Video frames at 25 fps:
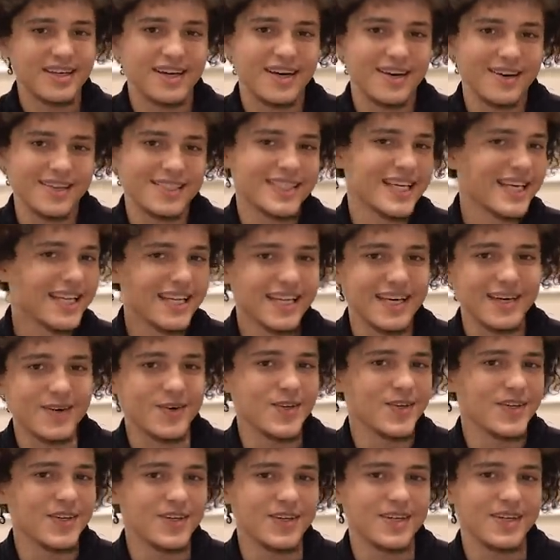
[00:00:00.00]
I'll take the
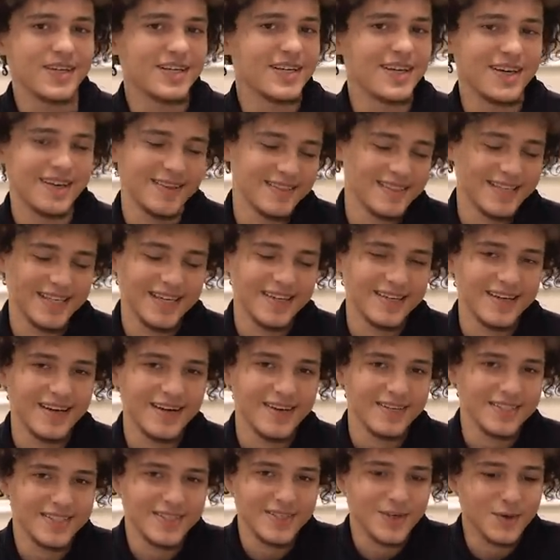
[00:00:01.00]
L, you know.
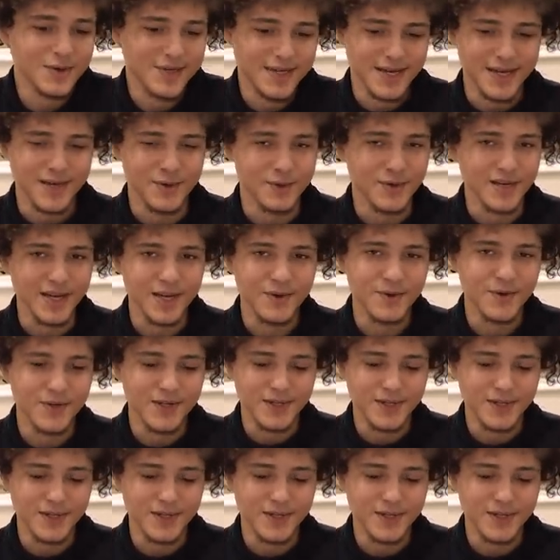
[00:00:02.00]
I'll just hold the L on that